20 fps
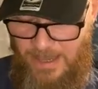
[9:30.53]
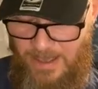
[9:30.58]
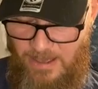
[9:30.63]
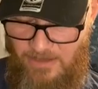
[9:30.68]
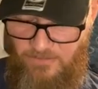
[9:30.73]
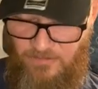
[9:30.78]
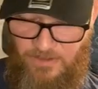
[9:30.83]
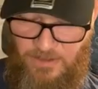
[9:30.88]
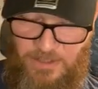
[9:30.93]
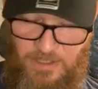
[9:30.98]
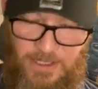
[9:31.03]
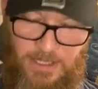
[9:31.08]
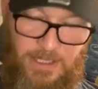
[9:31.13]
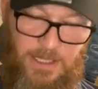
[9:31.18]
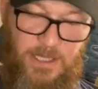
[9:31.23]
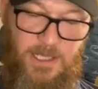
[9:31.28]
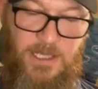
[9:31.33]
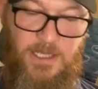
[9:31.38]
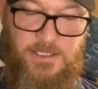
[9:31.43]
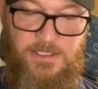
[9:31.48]
might have.
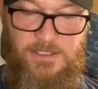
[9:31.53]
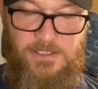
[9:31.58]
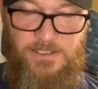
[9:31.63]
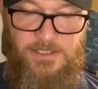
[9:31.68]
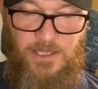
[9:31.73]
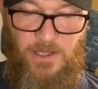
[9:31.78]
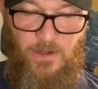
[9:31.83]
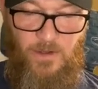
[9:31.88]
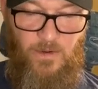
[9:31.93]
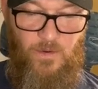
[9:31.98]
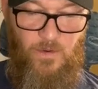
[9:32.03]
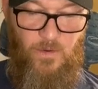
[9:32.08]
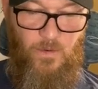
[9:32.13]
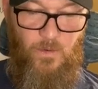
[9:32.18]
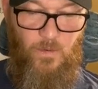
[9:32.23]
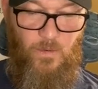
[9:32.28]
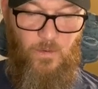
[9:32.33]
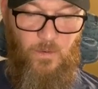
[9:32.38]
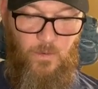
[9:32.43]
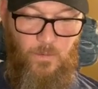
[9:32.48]

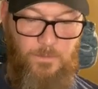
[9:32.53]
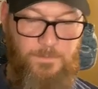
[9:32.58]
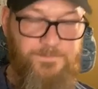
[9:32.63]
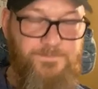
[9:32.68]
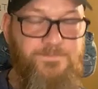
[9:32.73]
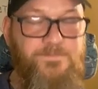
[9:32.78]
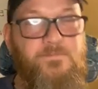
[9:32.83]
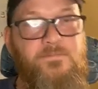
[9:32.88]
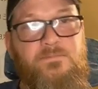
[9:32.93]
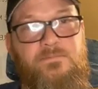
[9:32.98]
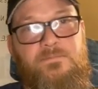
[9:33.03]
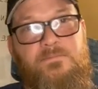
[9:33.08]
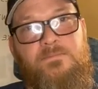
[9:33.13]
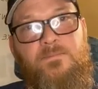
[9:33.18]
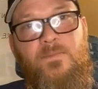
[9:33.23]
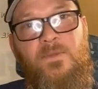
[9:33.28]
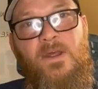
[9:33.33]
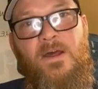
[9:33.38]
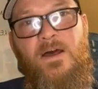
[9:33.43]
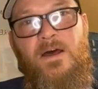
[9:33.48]
So.
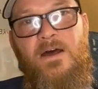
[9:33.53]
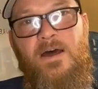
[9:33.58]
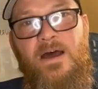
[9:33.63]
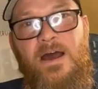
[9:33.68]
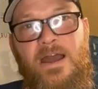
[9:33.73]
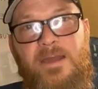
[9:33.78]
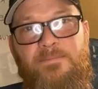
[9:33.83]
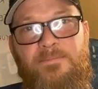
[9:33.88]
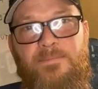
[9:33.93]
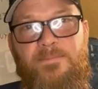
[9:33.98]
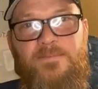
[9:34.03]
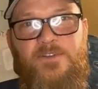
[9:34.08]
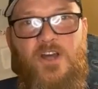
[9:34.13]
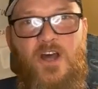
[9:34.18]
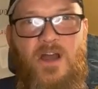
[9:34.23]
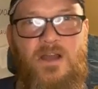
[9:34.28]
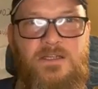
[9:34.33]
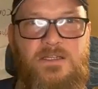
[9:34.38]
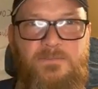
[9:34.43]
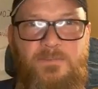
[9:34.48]
I
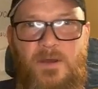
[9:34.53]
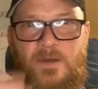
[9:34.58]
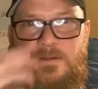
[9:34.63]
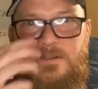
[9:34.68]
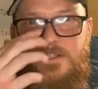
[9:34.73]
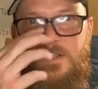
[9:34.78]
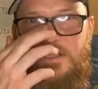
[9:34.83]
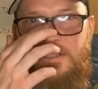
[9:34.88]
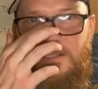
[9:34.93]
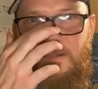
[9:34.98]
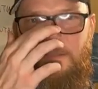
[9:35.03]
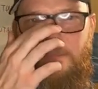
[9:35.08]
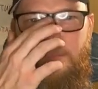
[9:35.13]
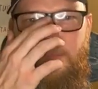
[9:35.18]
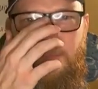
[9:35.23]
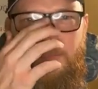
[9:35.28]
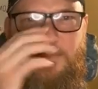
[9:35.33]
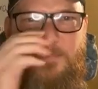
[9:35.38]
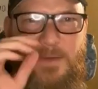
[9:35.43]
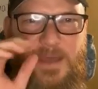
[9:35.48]
talked about just
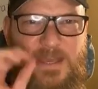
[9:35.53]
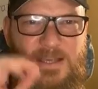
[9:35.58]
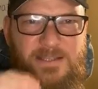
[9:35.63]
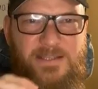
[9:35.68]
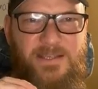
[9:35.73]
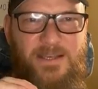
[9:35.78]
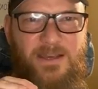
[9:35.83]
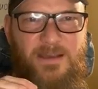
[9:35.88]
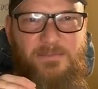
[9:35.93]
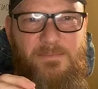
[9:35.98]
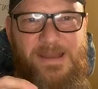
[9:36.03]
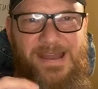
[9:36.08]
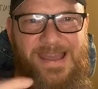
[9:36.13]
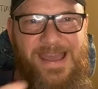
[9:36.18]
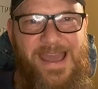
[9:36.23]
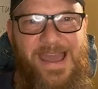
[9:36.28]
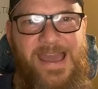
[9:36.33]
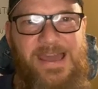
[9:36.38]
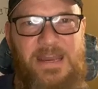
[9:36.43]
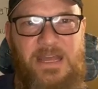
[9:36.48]
the basic
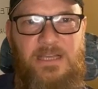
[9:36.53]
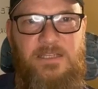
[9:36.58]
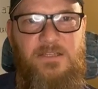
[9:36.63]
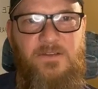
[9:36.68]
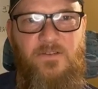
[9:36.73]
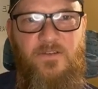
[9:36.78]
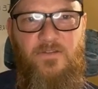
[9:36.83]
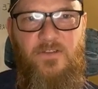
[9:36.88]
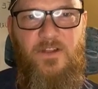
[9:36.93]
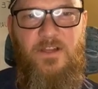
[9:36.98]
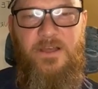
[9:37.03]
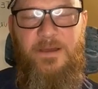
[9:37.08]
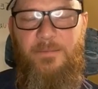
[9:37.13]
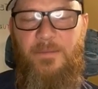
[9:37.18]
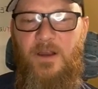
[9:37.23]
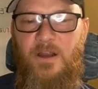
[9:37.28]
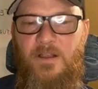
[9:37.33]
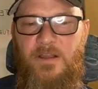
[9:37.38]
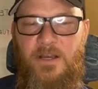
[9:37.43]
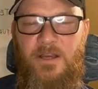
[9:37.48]
mechanics of
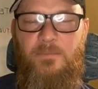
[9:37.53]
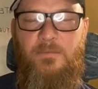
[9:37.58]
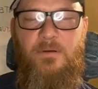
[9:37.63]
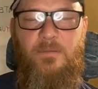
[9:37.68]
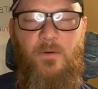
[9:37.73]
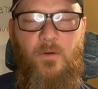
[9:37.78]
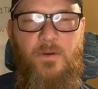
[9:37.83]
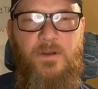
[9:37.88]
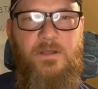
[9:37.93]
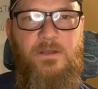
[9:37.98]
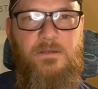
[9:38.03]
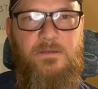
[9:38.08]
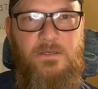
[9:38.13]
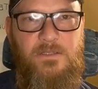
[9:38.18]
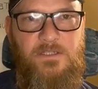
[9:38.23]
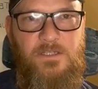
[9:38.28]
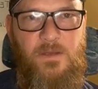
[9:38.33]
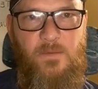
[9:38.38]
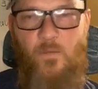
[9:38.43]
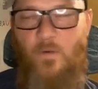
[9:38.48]
affiliate marketing, promoting
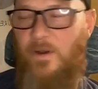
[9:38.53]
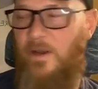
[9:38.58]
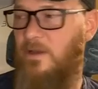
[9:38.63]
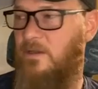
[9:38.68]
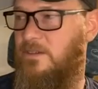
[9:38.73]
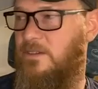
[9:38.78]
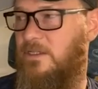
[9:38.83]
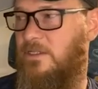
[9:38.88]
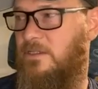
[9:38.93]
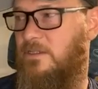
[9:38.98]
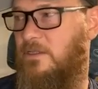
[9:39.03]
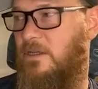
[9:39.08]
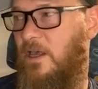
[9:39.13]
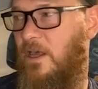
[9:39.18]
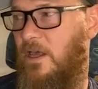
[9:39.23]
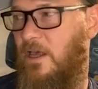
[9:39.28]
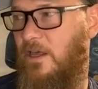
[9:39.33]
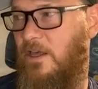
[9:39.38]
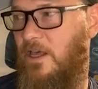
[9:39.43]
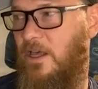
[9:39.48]
someone else's
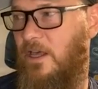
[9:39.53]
